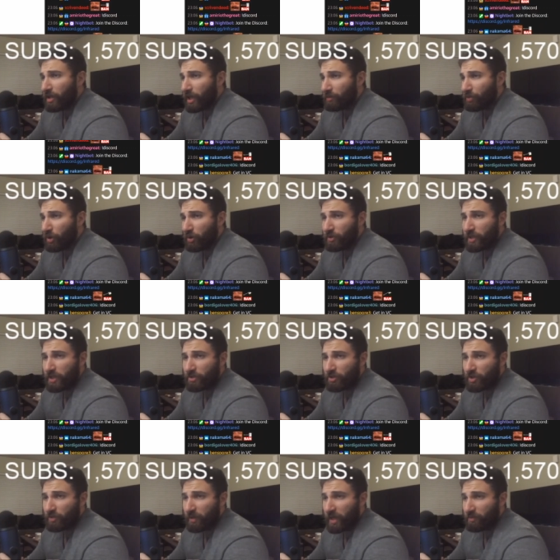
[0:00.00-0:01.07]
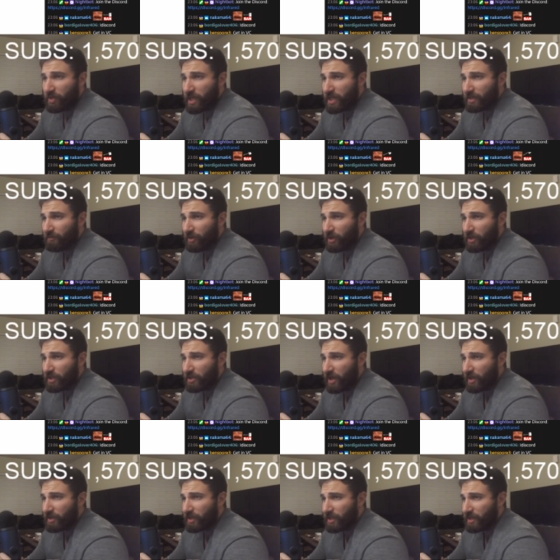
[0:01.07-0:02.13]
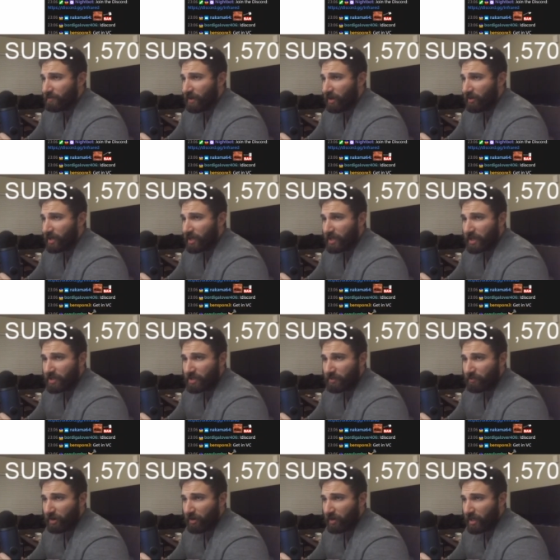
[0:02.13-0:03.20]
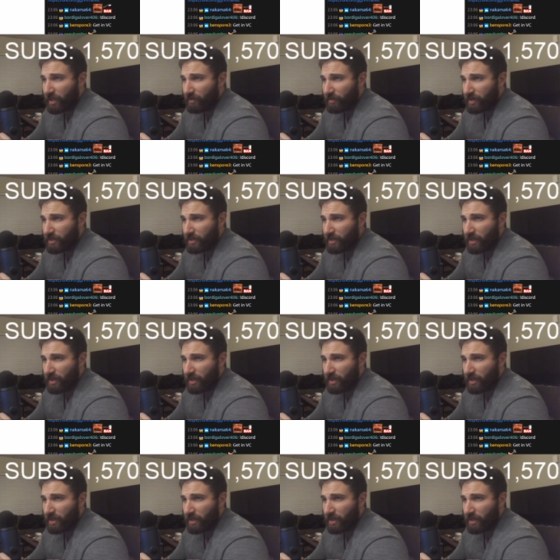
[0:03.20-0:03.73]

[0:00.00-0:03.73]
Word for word: on protesters to remain peaceful and sought to disavow any connection to far right elements.